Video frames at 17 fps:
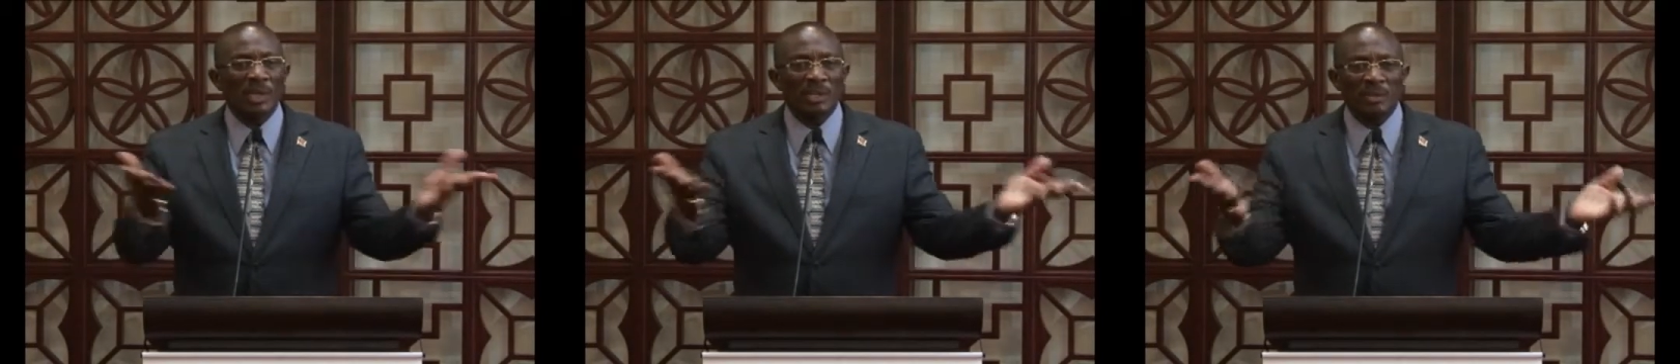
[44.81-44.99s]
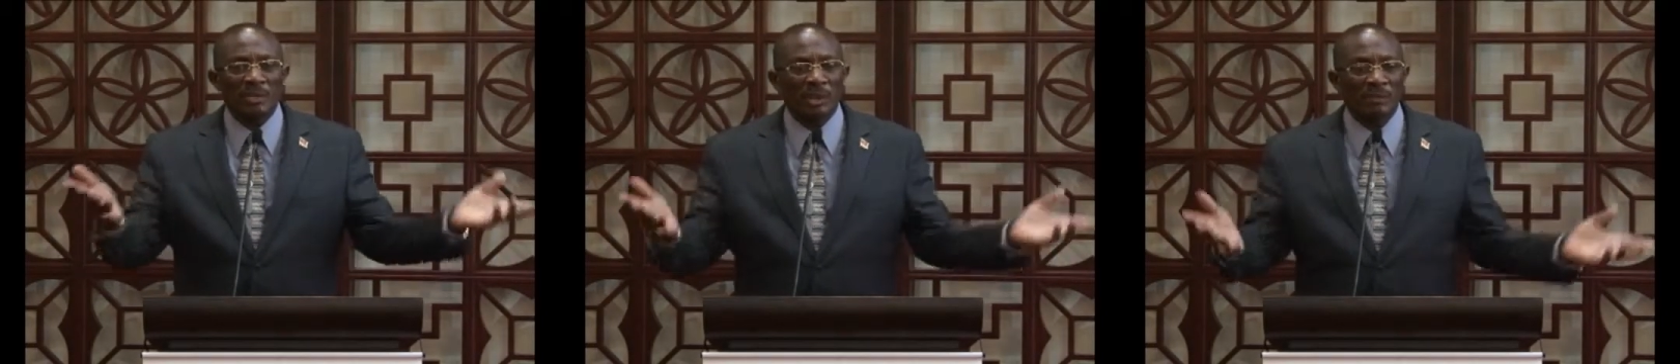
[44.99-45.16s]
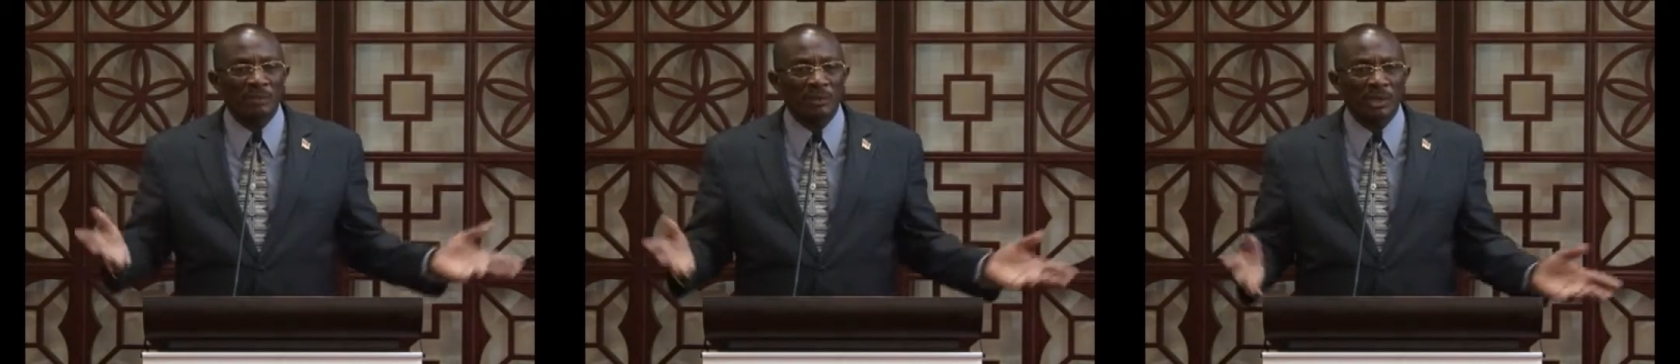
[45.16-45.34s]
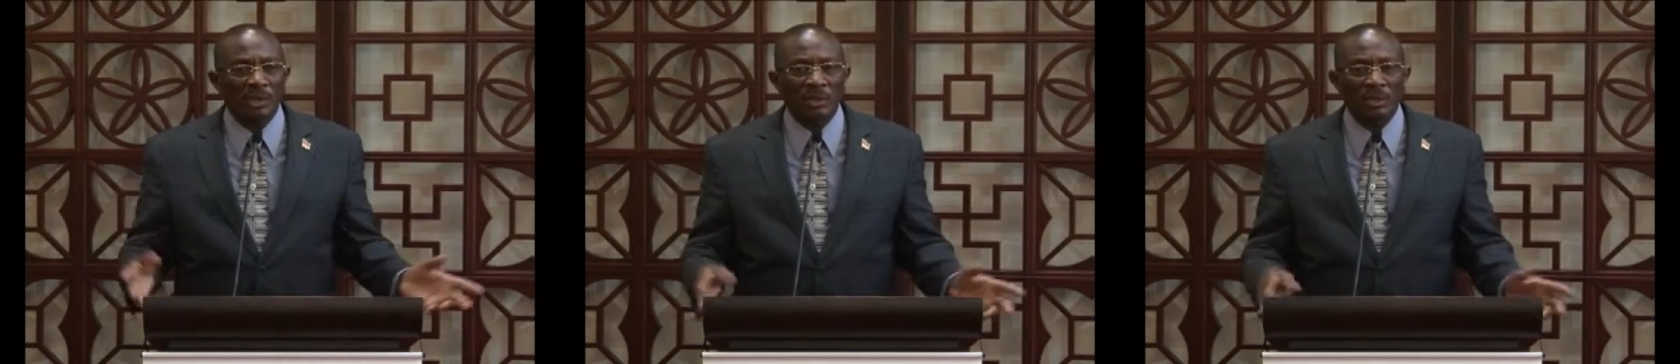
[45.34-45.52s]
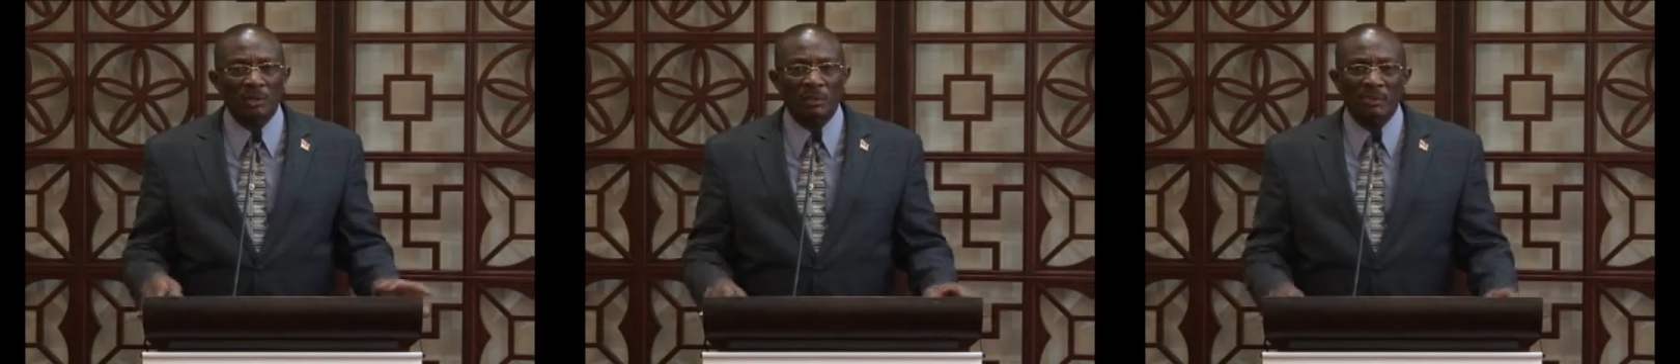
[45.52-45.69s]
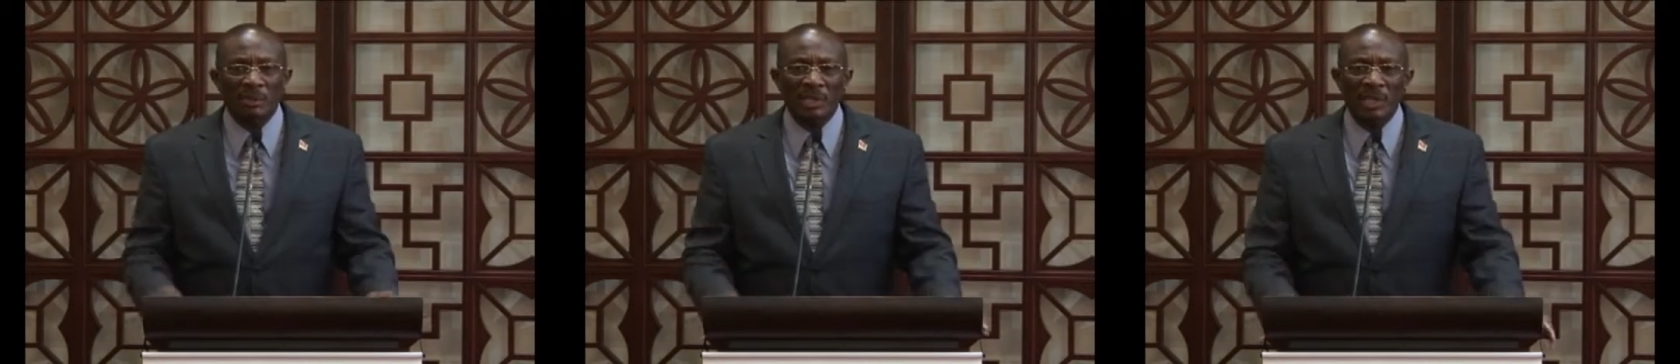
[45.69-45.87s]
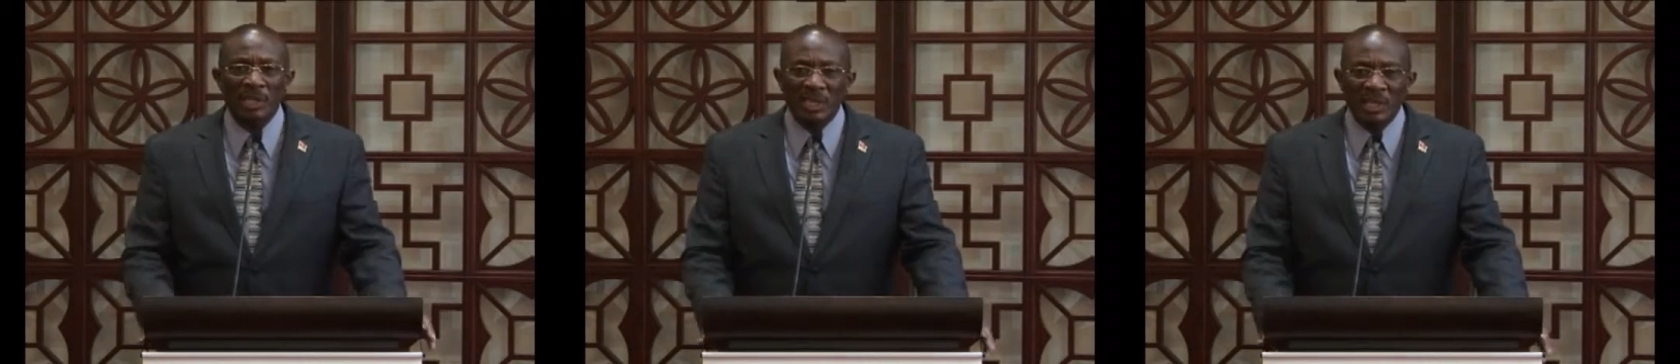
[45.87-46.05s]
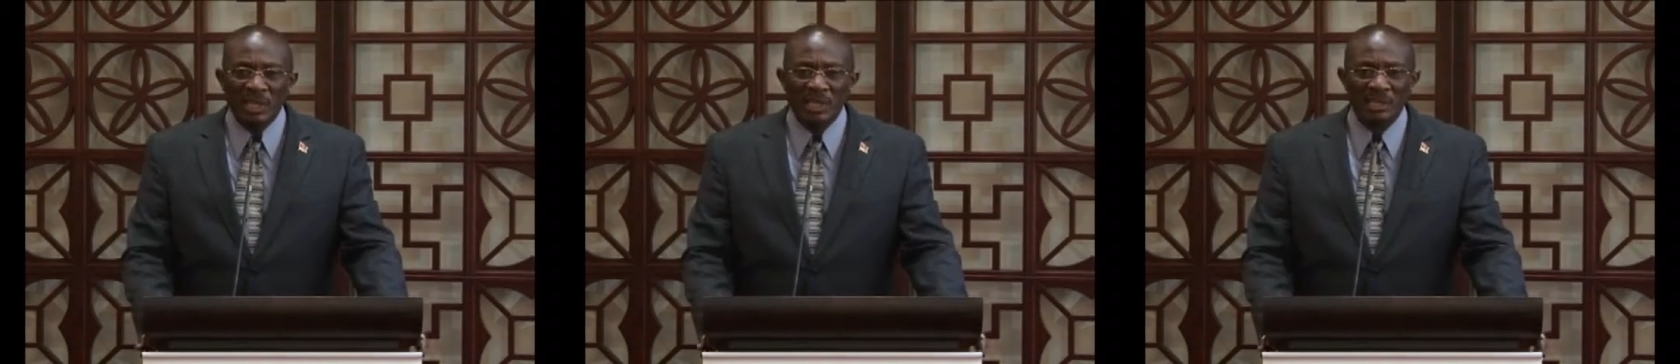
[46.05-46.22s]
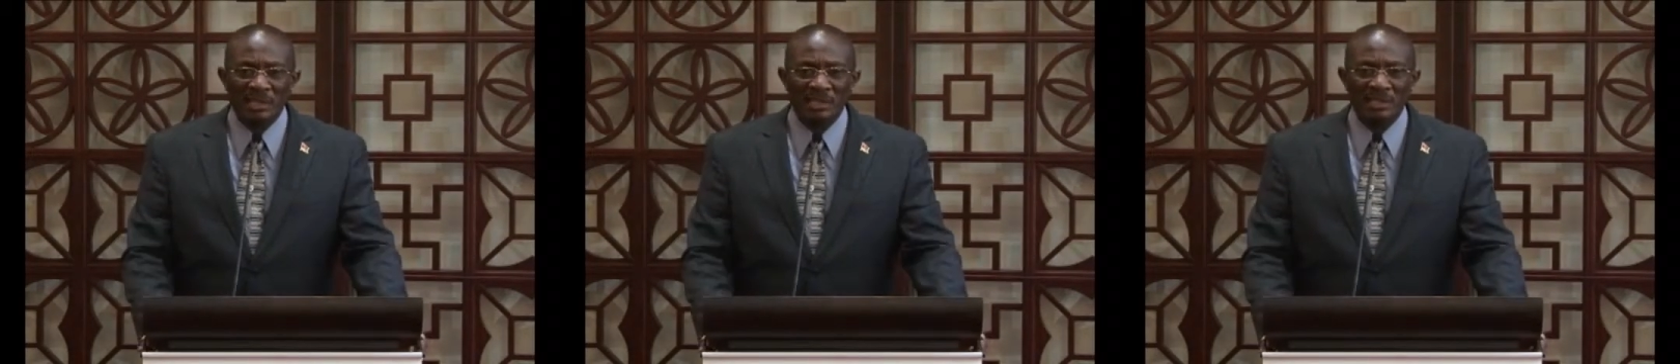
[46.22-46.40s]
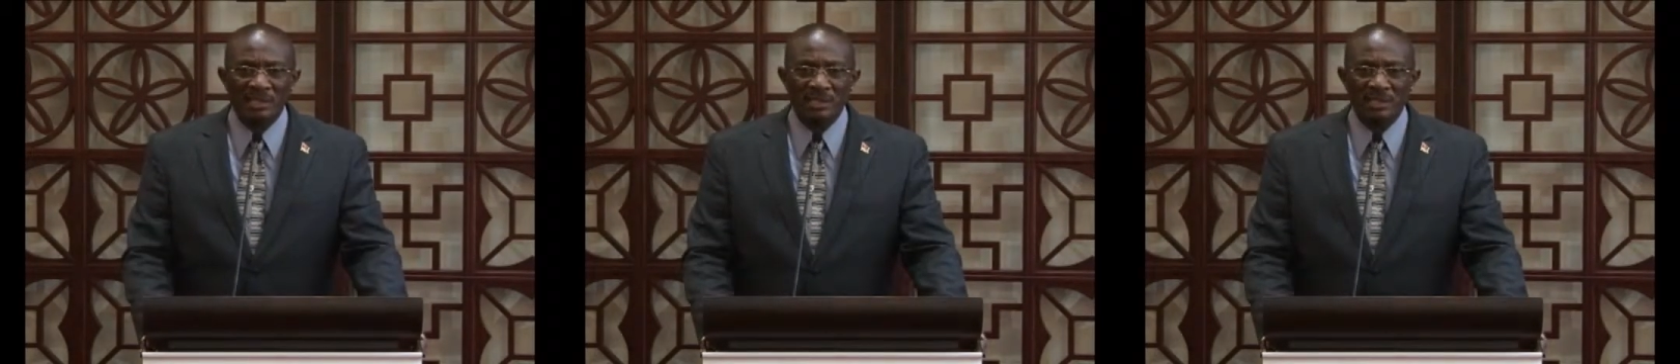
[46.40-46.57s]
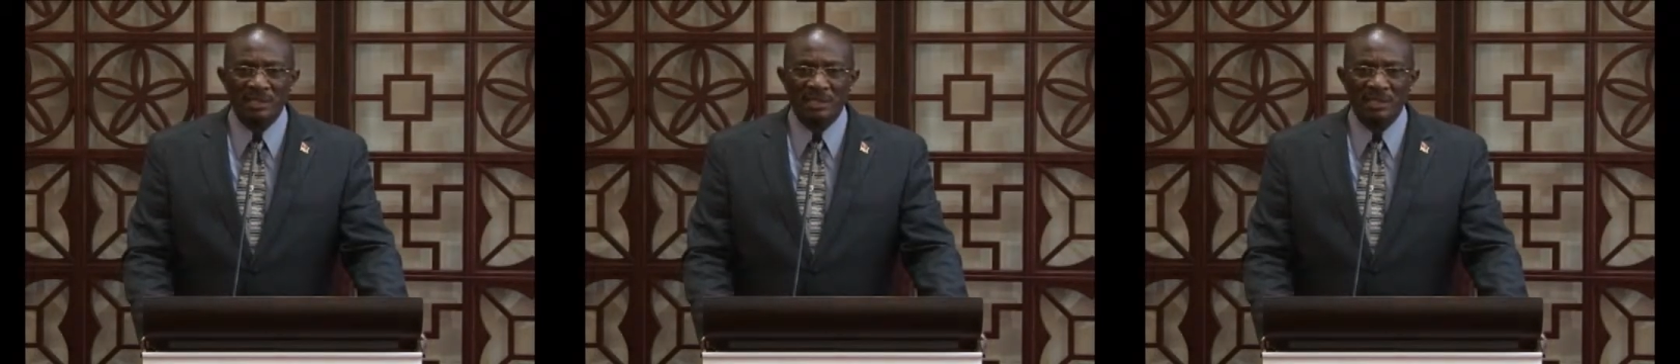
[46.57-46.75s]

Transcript: that you have done over the years,